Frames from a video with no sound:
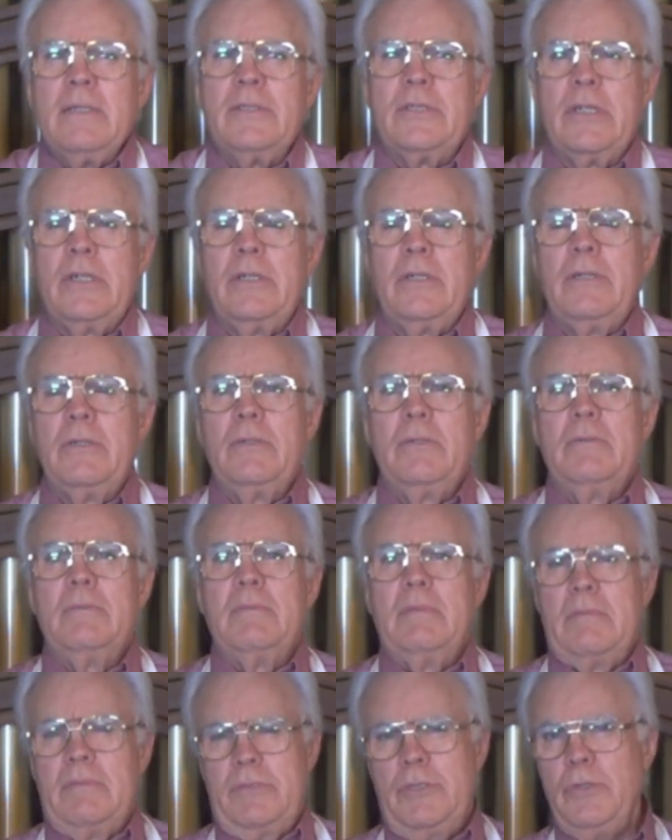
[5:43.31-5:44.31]
So,
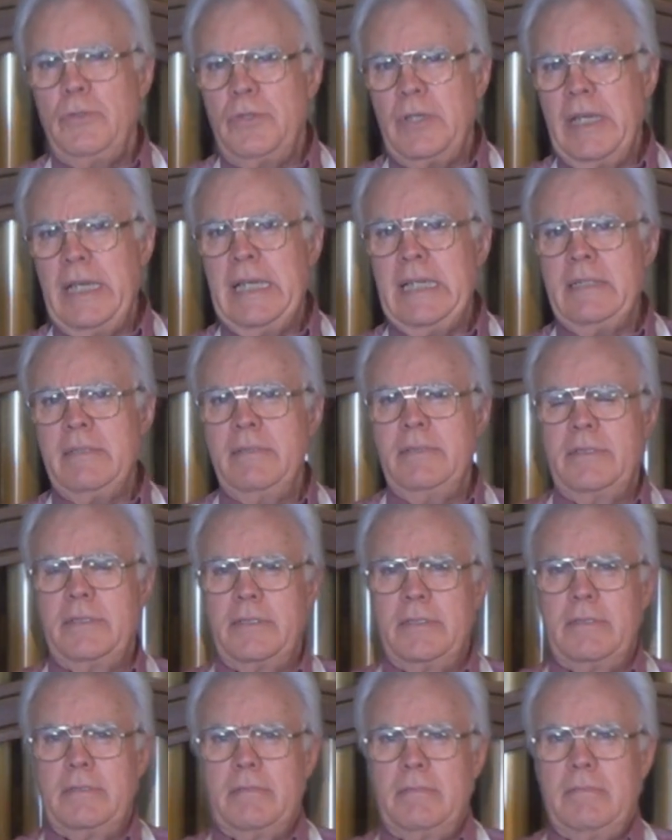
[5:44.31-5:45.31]
two things:
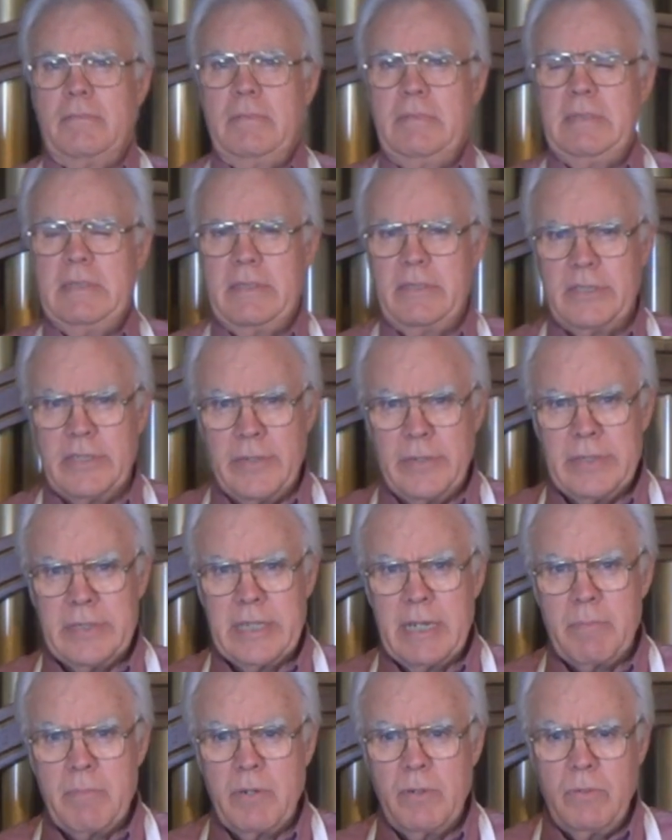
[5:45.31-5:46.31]
the serial
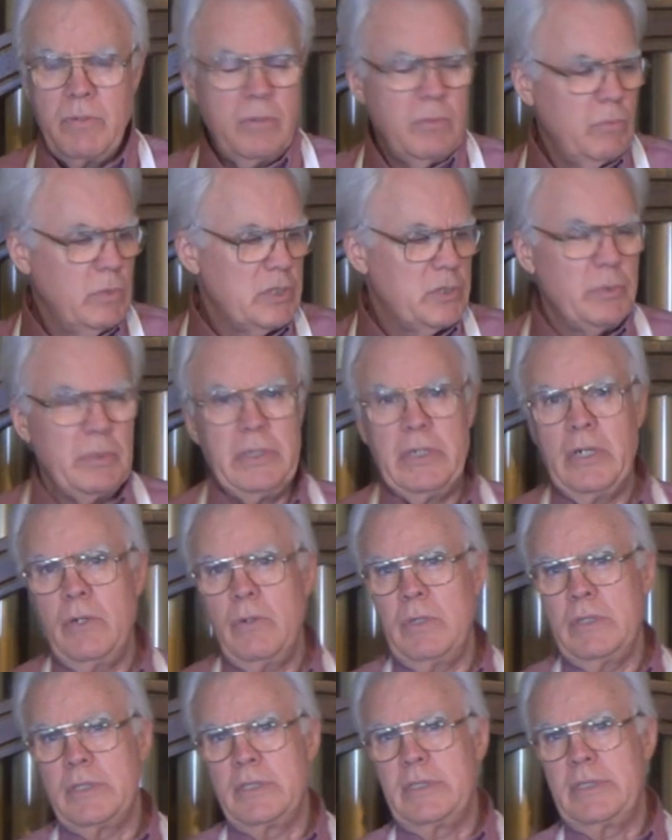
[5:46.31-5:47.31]
number, which we
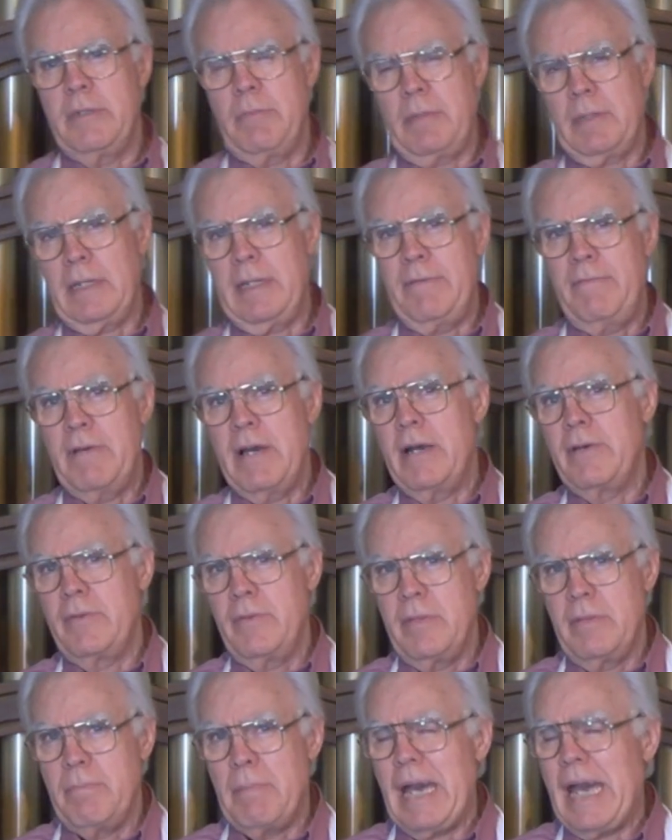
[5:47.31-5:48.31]
know is typically found
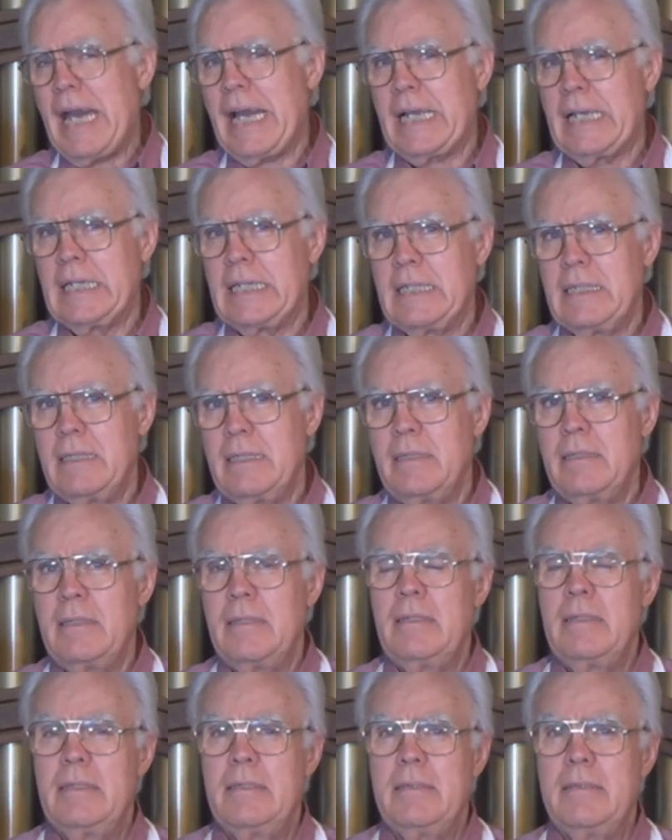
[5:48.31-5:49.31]
on the back,
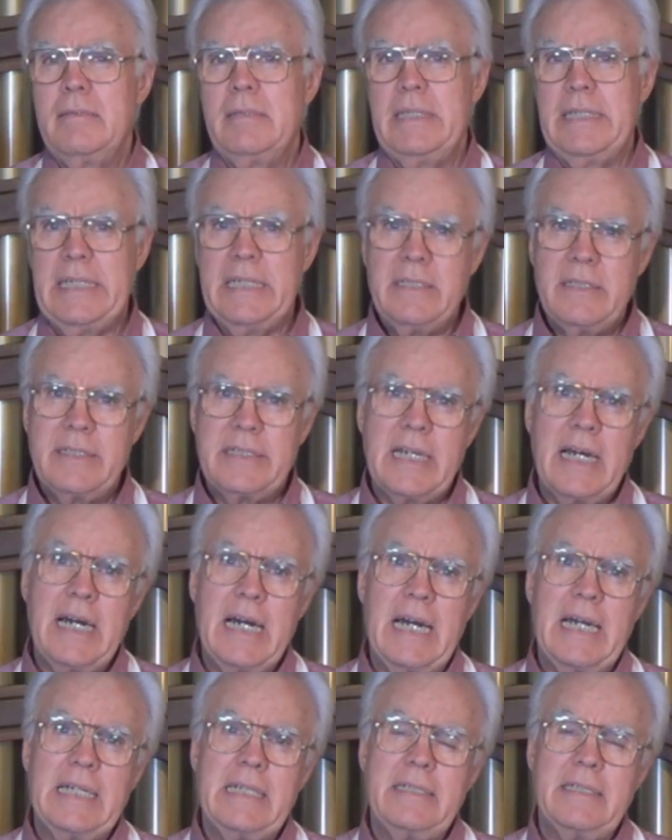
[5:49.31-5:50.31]
the
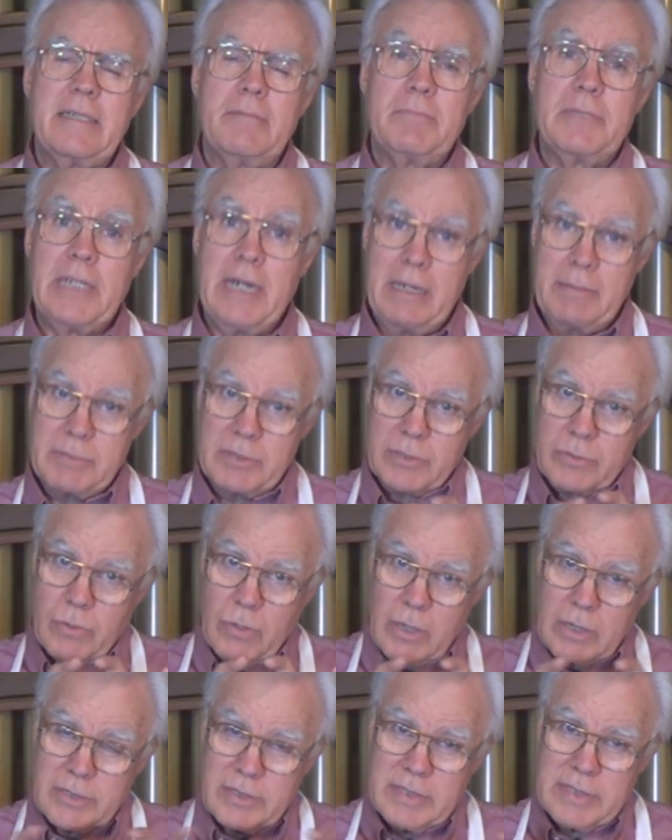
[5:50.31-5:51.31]
inside, sometimes
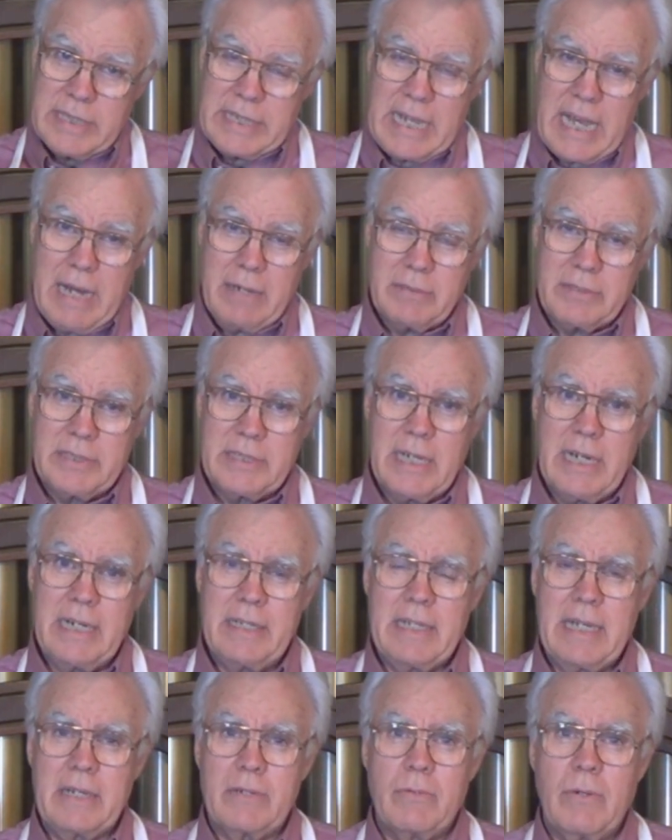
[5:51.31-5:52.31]
across the
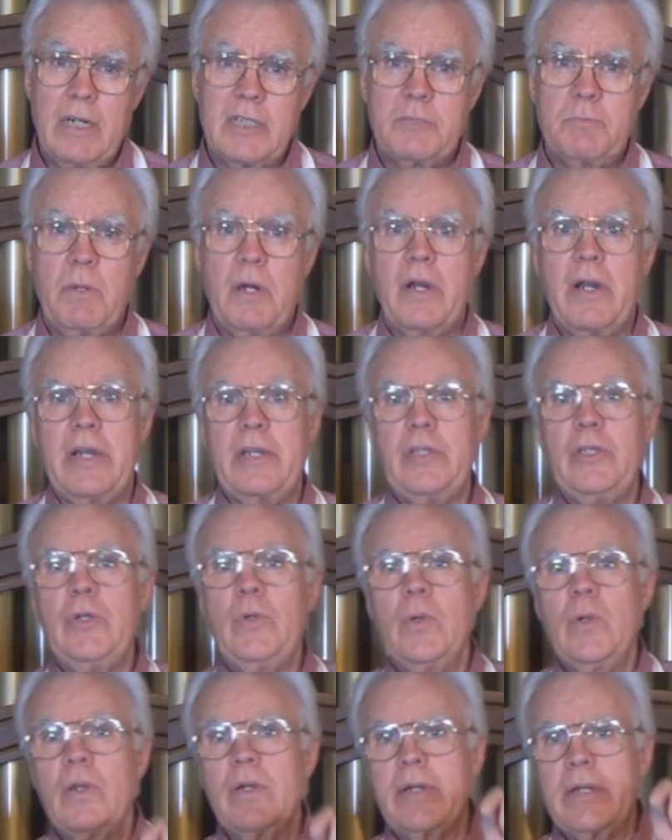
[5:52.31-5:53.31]
outside, that crossbar, and
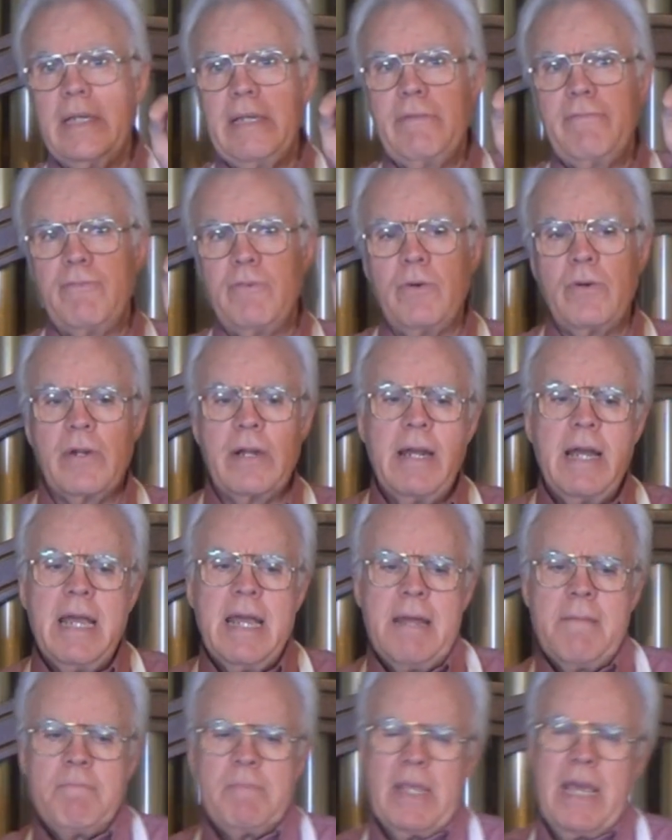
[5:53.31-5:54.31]
you are looking for
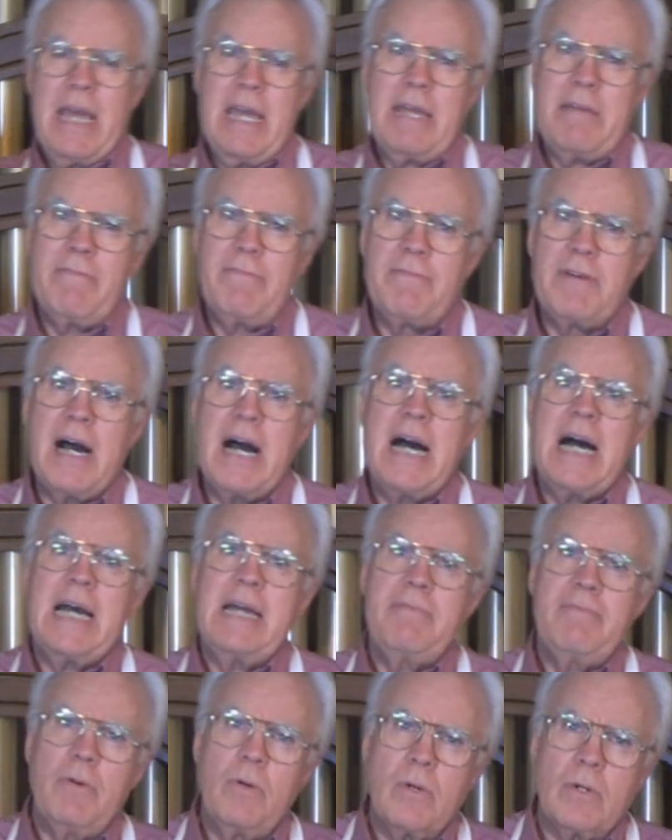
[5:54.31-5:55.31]
a
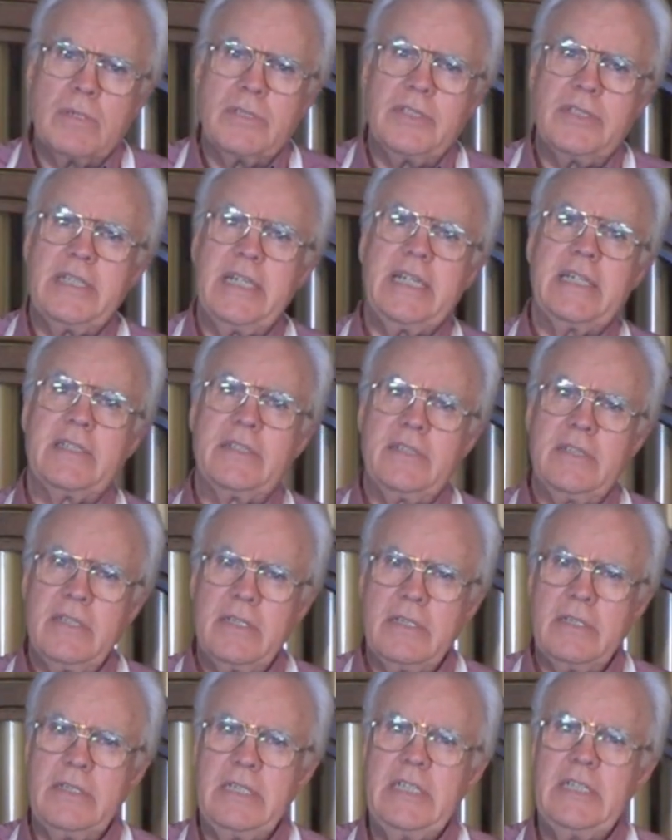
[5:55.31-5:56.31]
5 or 6
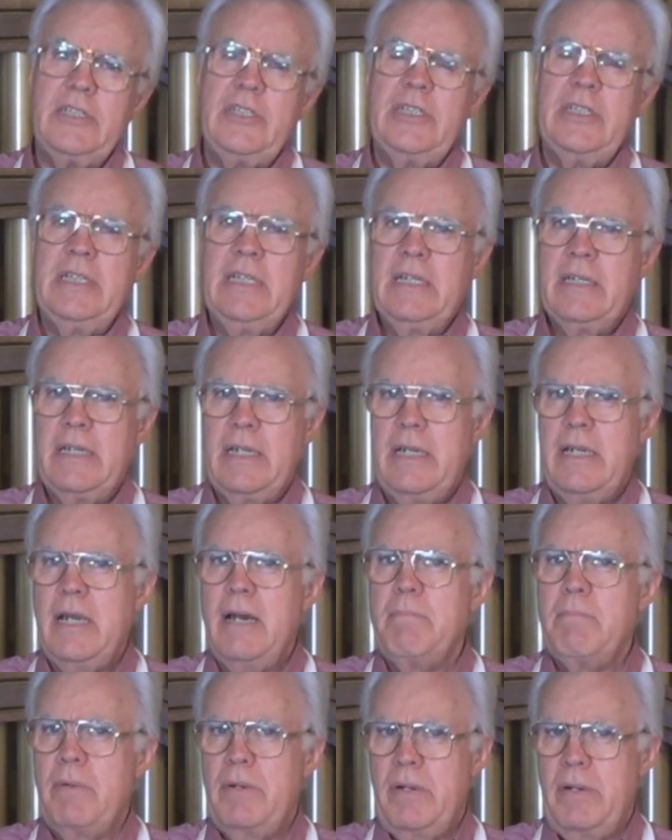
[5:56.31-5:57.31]
digit
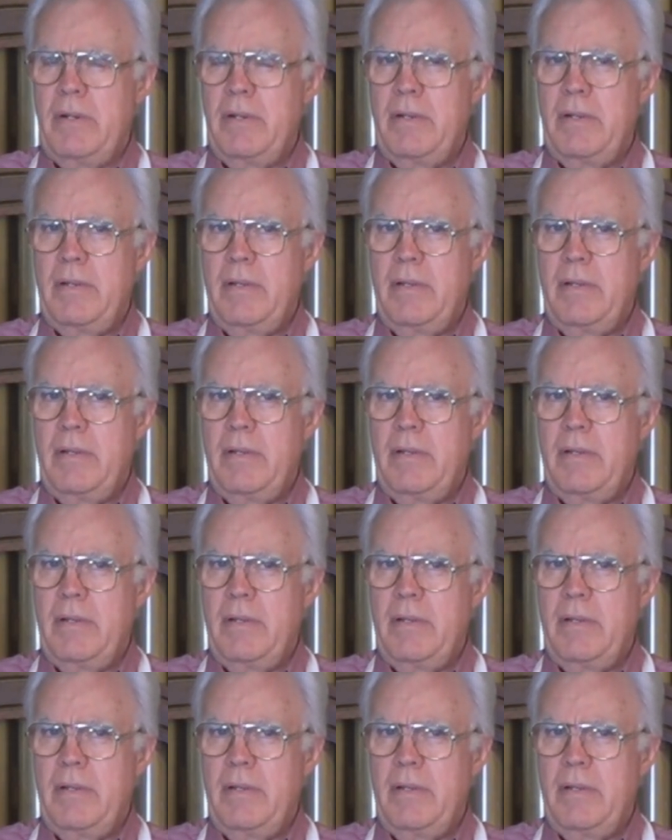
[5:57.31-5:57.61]
number.